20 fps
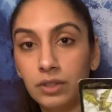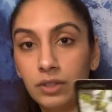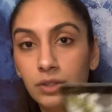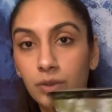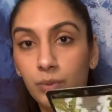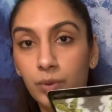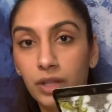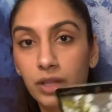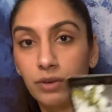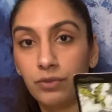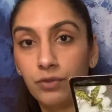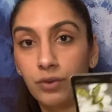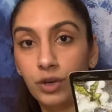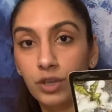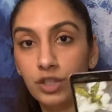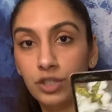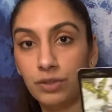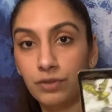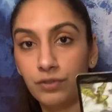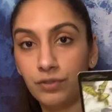The Wheel of
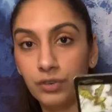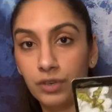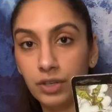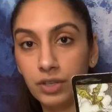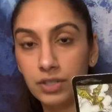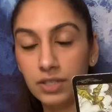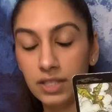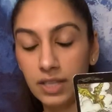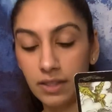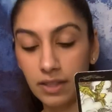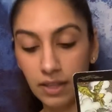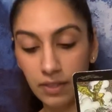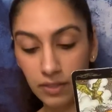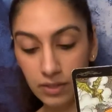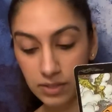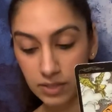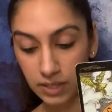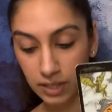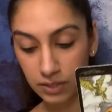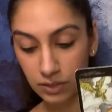Fortune first, and then the
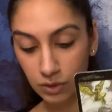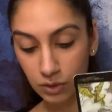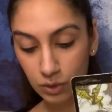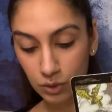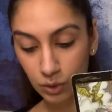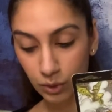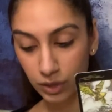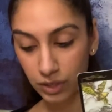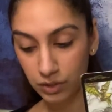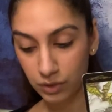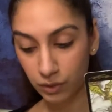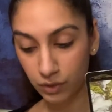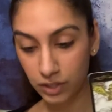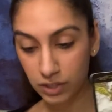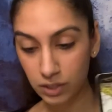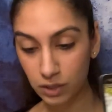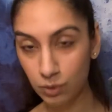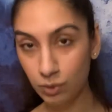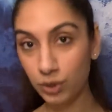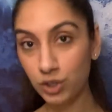Six of Swords. So
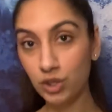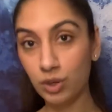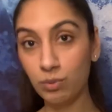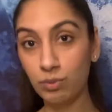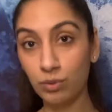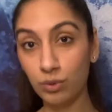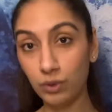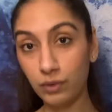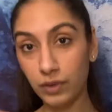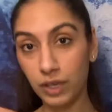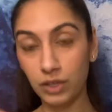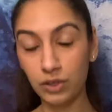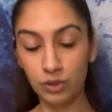this is what you're moving